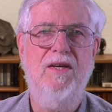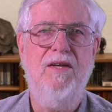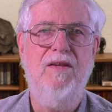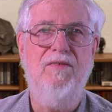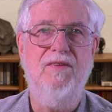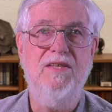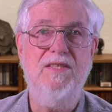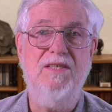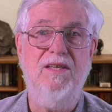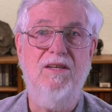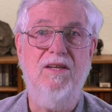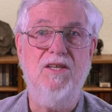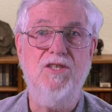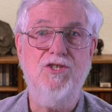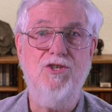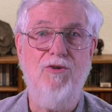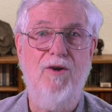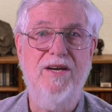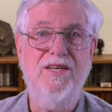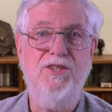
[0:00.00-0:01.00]
This
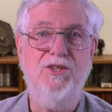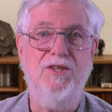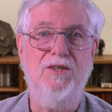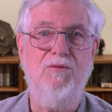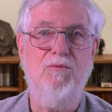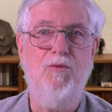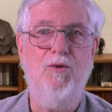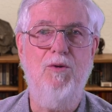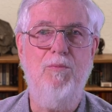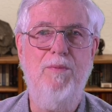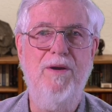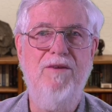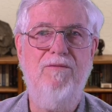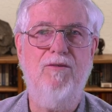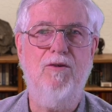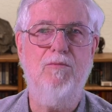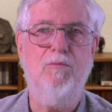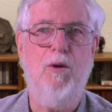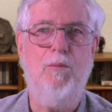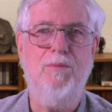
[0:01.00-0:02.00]
illustration will be
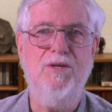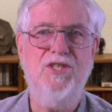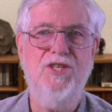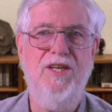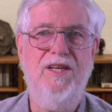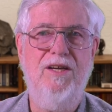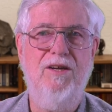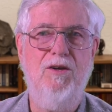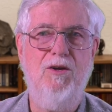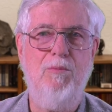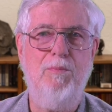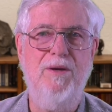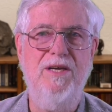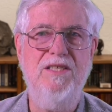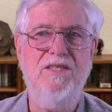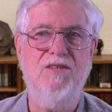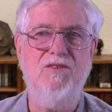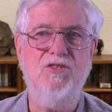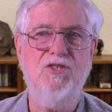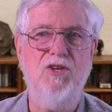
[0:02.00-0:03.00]
from a particular
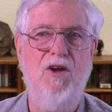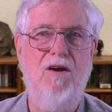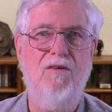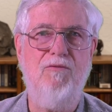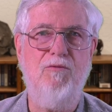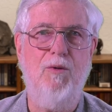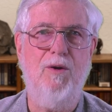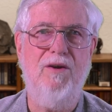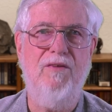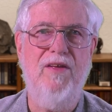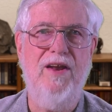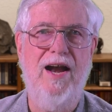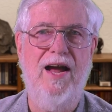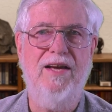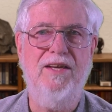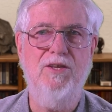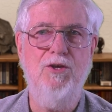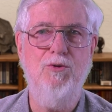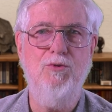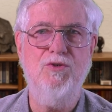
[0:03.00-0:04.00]
piece of software that I
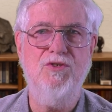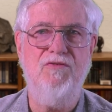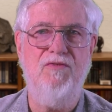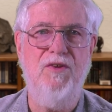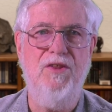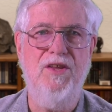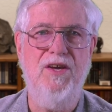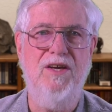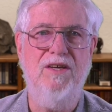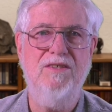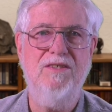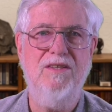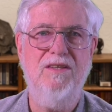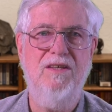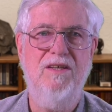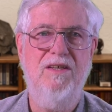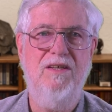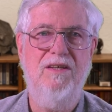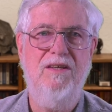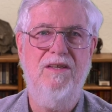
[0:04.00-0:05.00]
use for this.
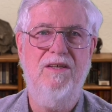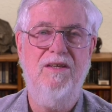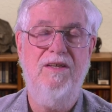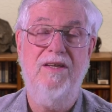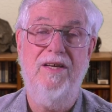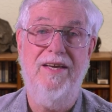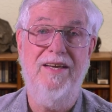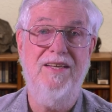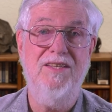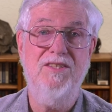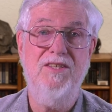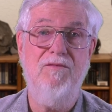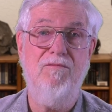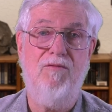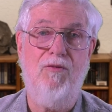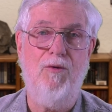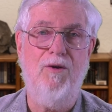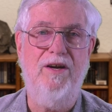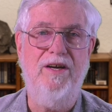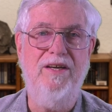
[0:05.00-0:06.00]
It isn't
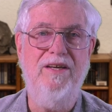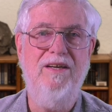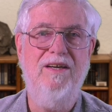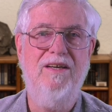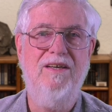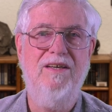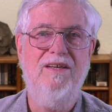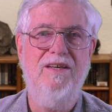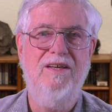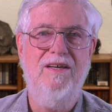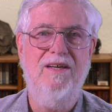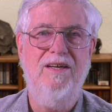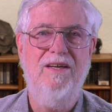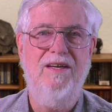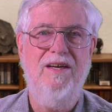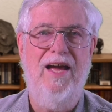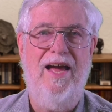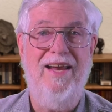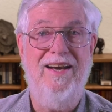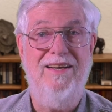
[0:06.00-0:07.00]
free,
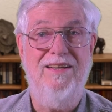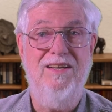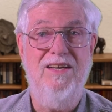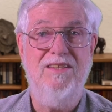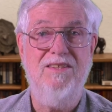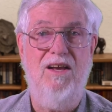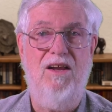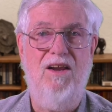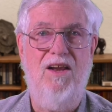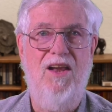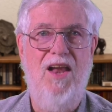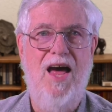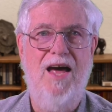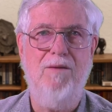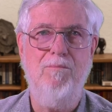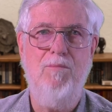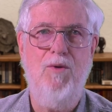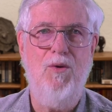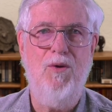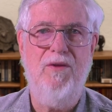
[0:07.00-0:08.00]
and it does a
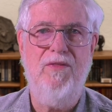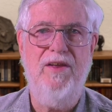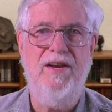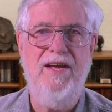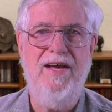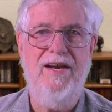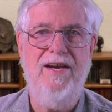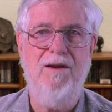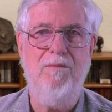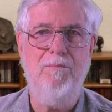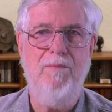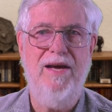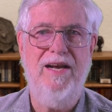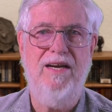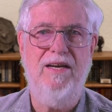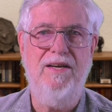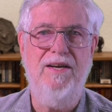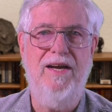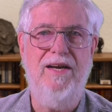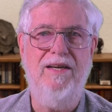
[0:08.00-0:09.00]
lot more than edit
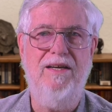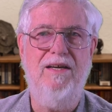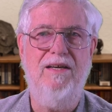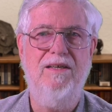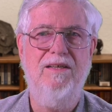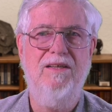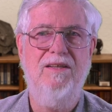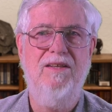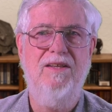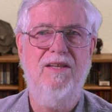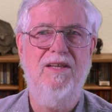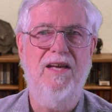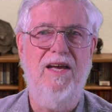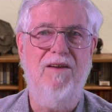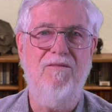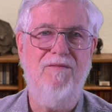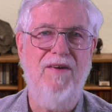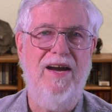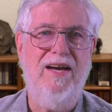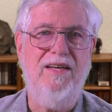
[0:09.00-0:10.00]
metadata.
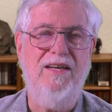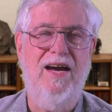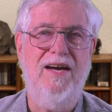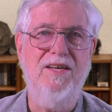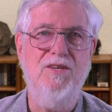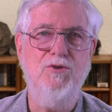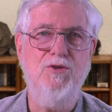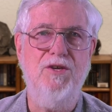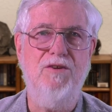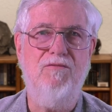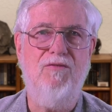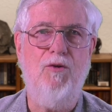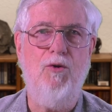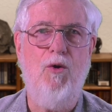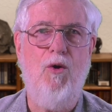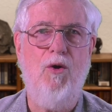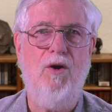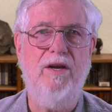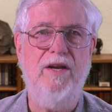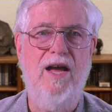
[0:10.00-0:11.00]
In fact, I use it for
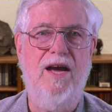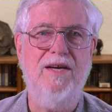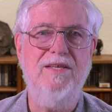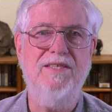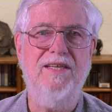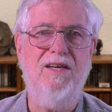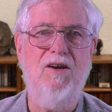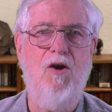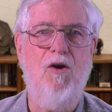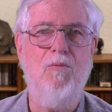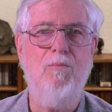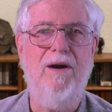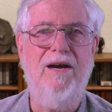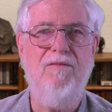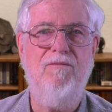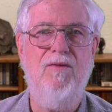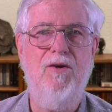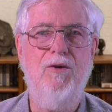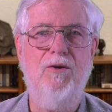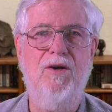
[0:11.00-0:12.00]
organizing all my
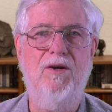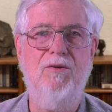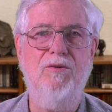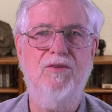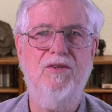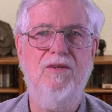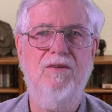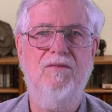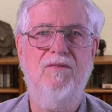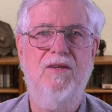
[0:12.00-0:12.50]
photos.